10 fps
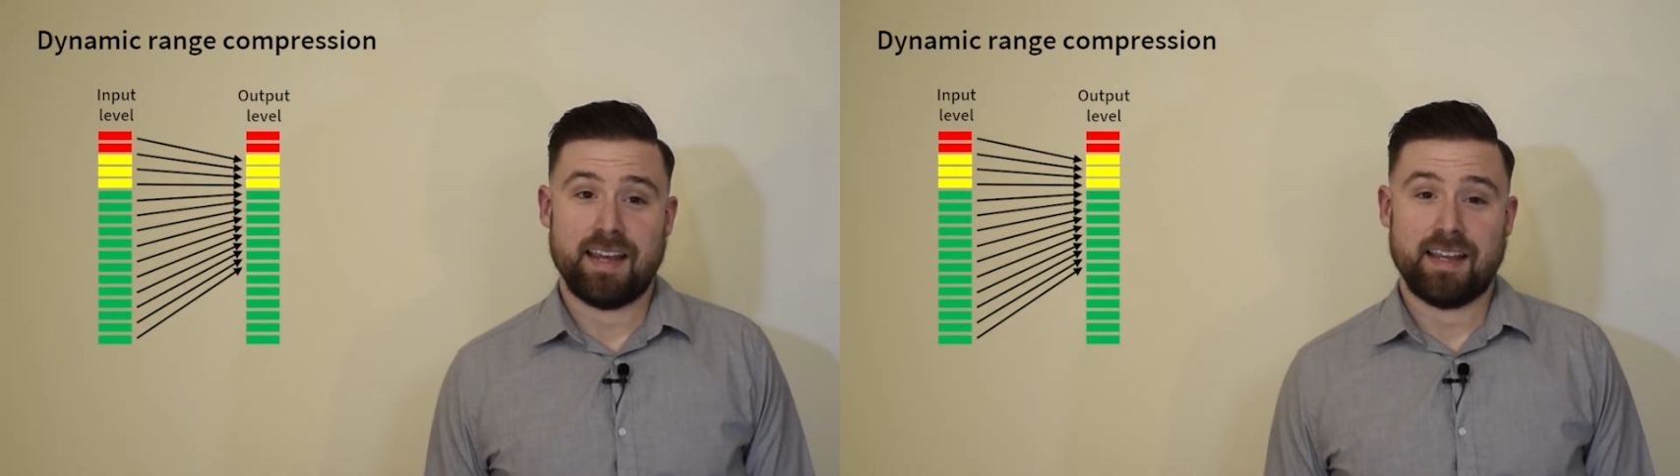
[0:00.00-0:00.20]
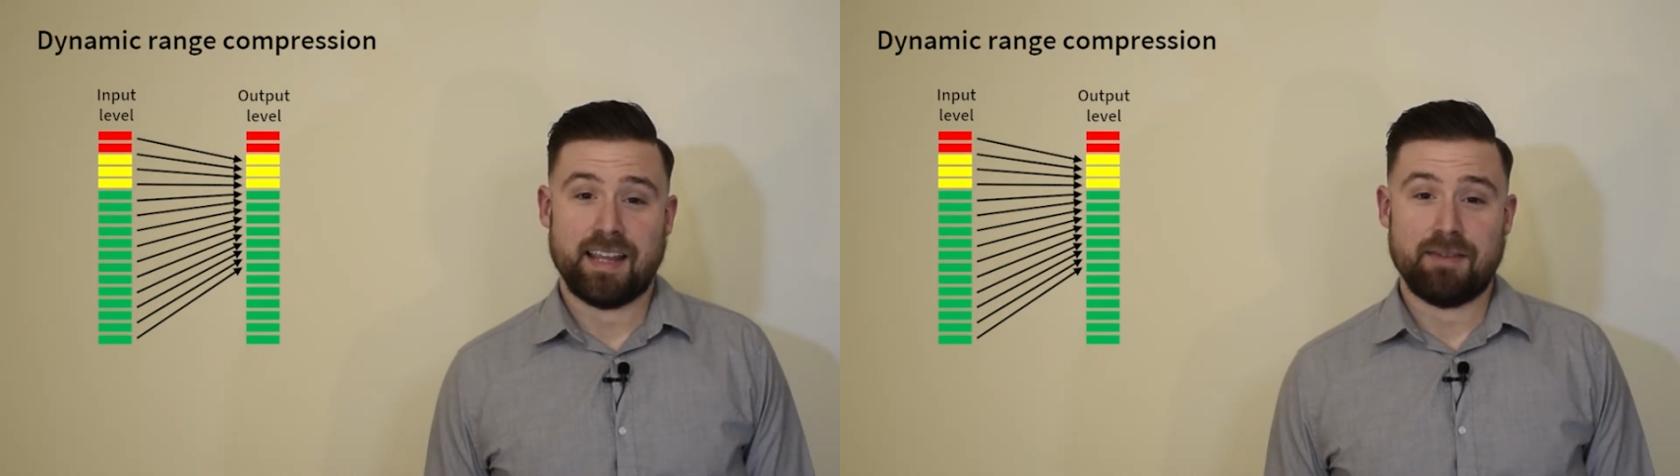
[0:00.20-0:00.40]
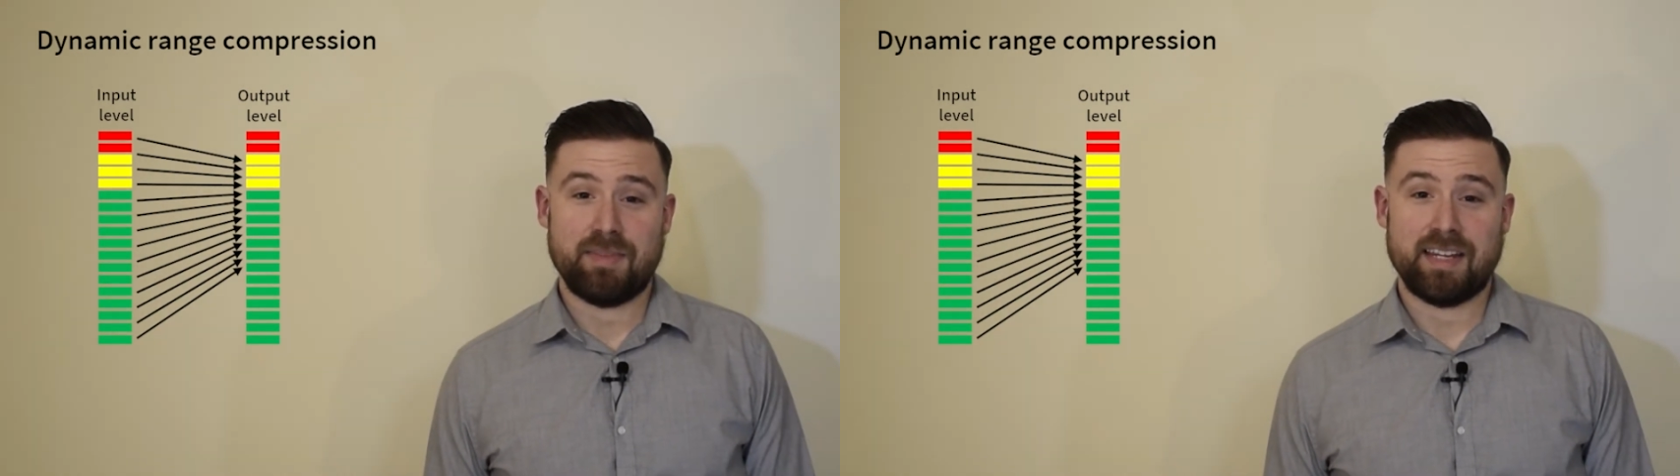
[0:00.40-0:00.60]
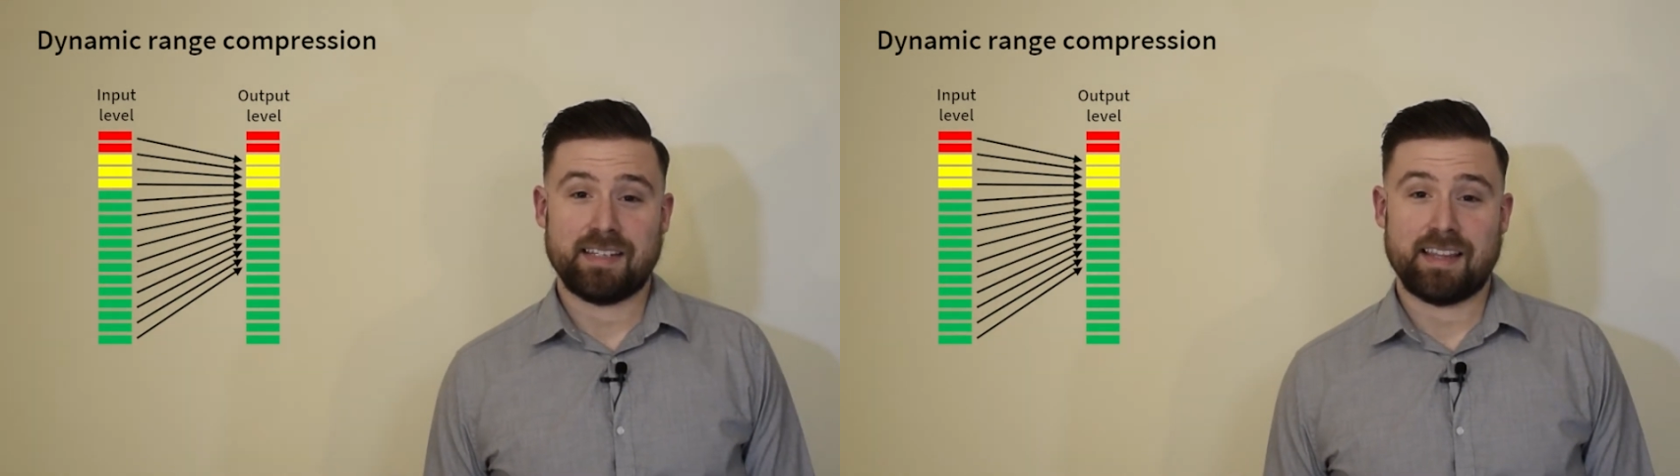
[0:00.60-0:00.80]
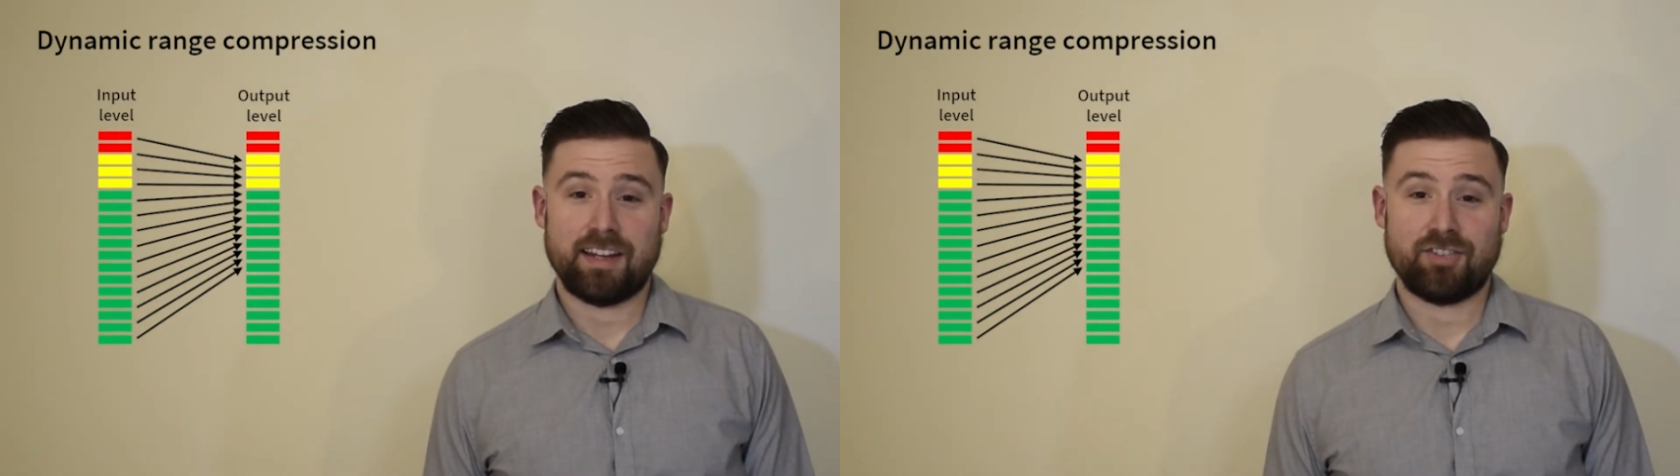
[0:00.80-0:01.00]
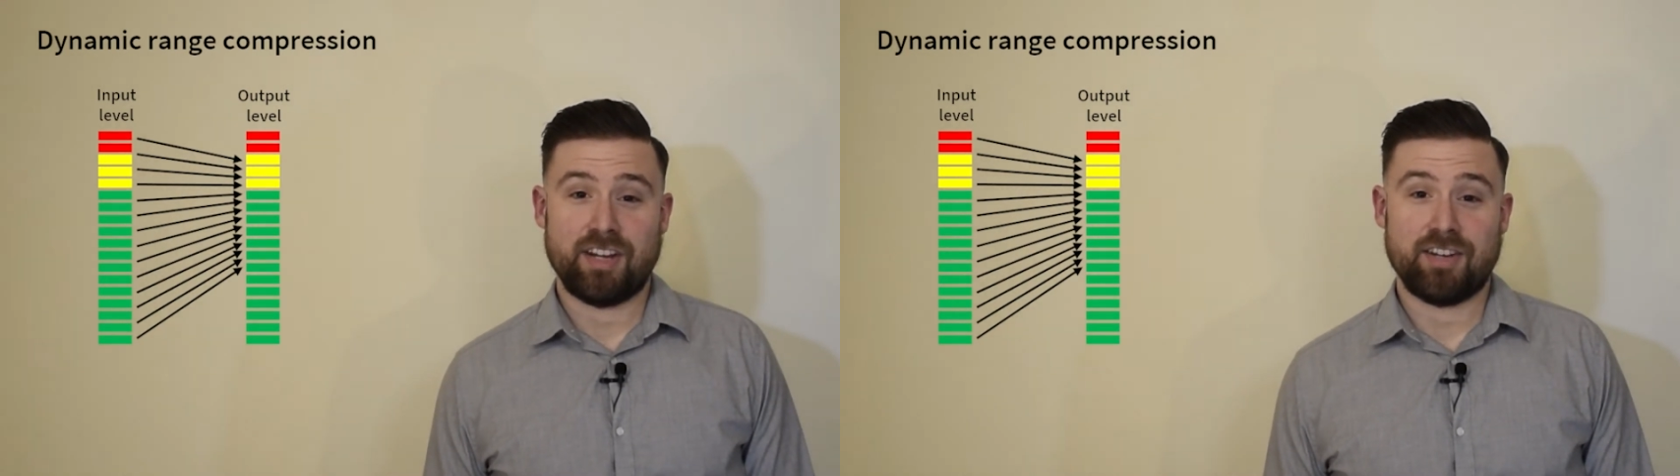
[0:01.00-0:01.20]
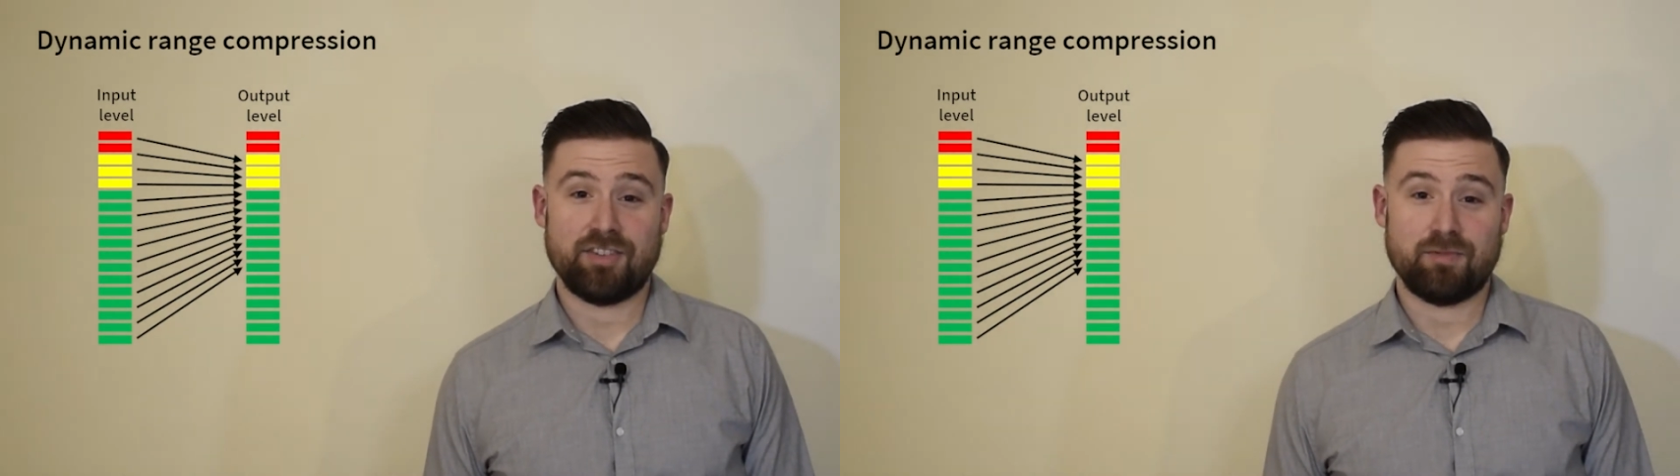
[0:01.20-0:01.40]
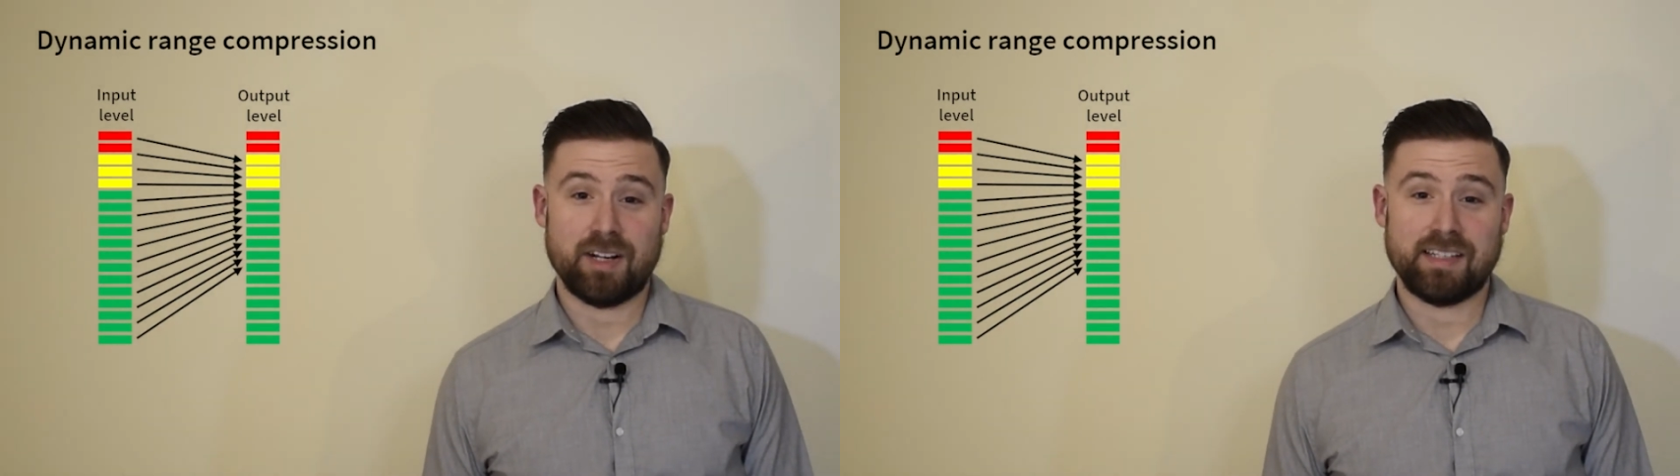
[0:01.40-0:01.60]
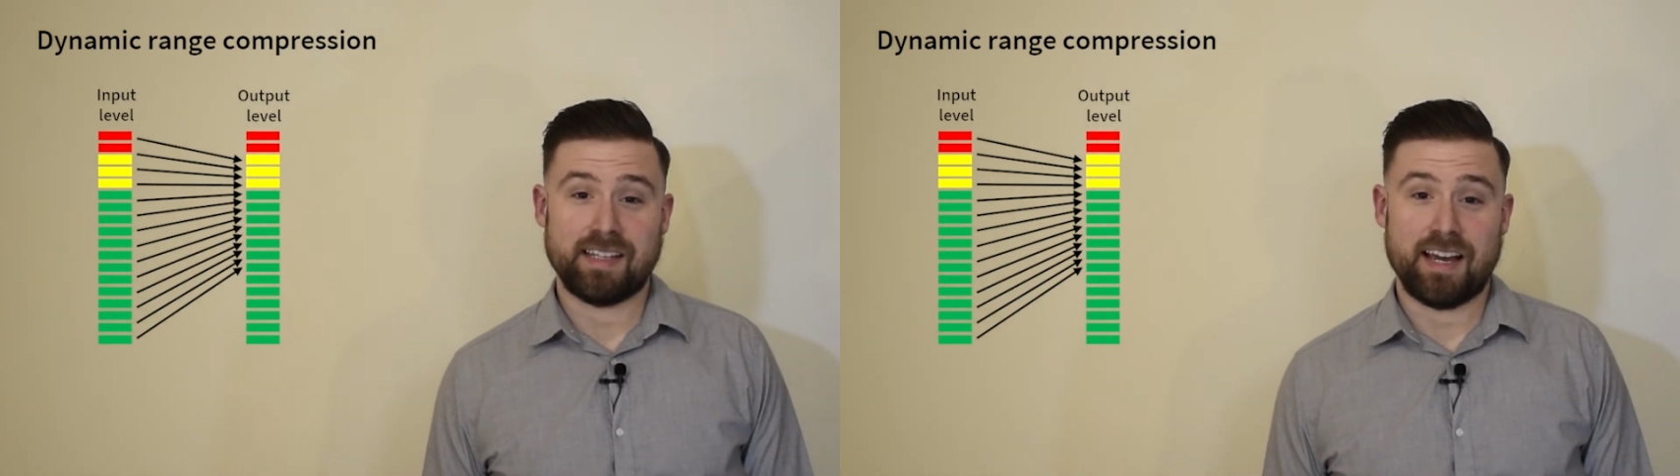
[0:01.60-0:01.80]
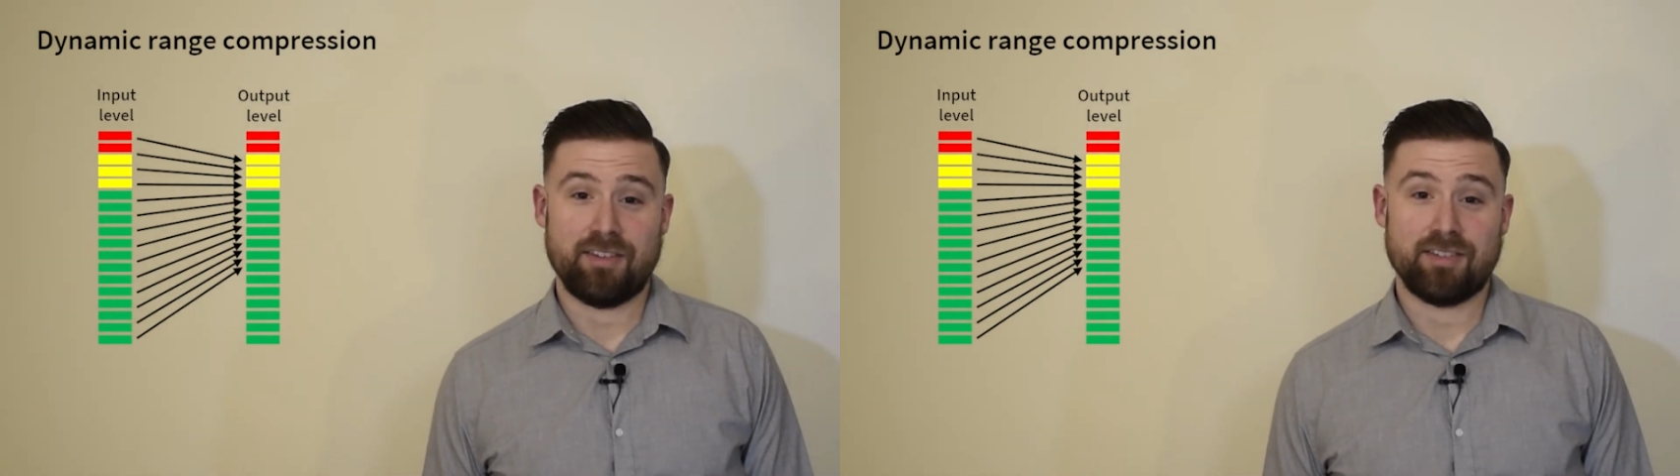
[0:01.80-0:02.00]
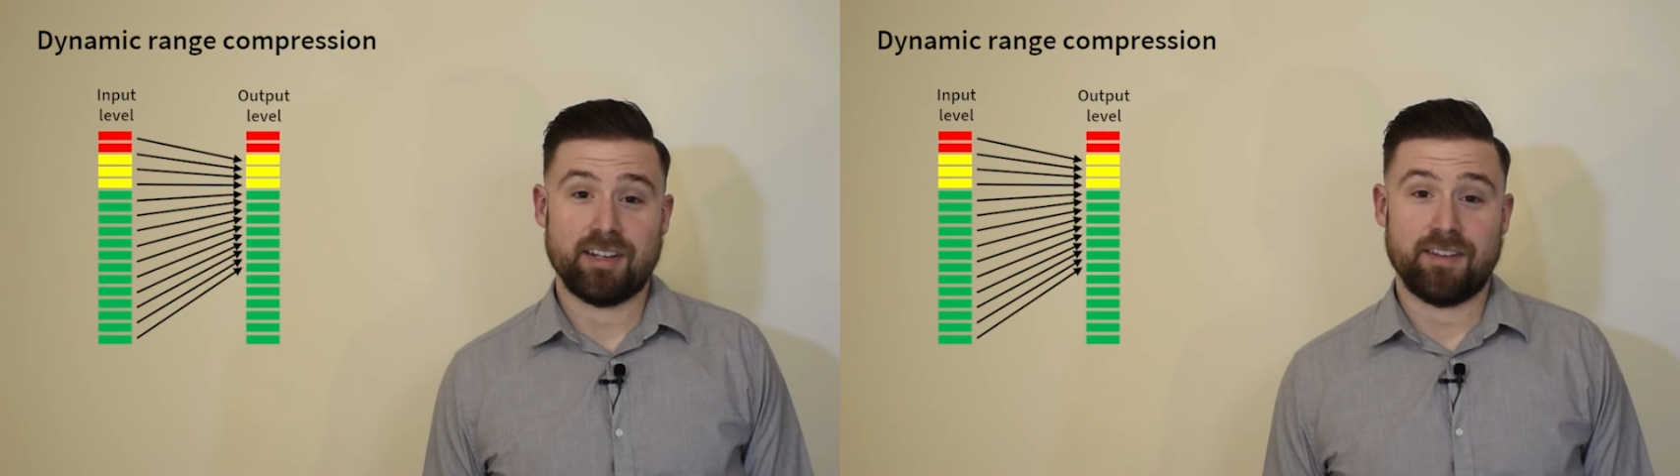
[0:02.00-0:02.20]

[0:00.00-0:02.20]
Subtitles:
That means that a change in one sound